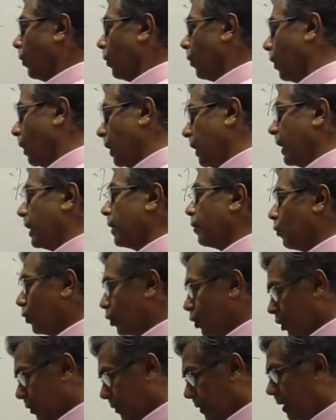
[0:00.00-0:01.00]
Euler
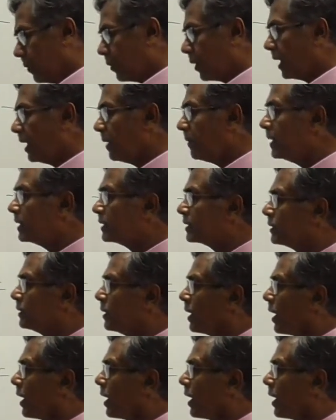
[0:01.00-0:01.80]
equation of thermodynamics,